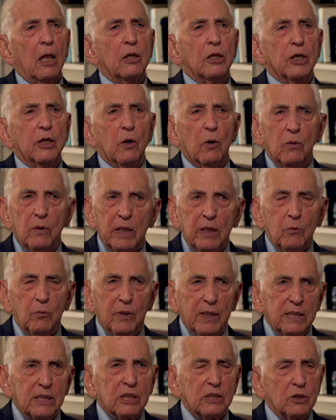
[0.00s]
The only
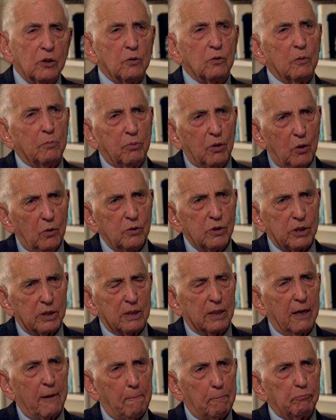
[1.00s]
reason to oppose
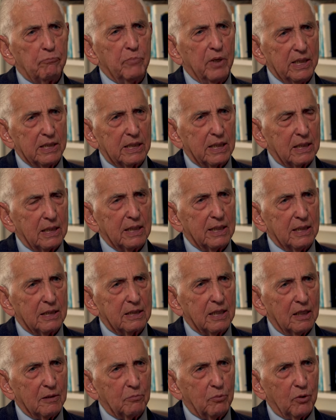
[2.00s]
it, basically, at
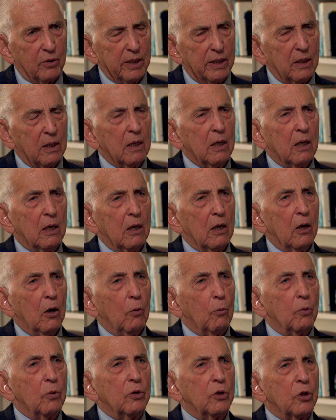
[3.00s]
that point,
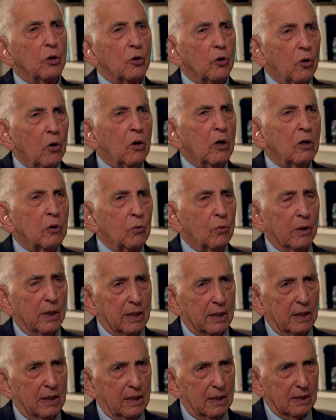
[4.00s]
were the
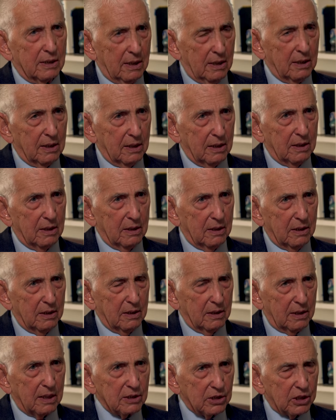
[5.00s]
long-run
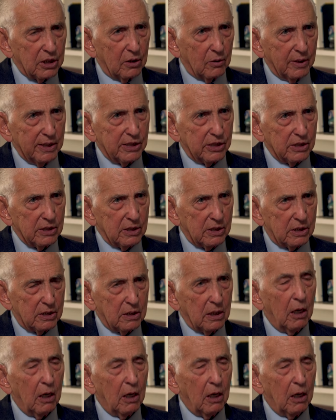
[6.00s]
considerations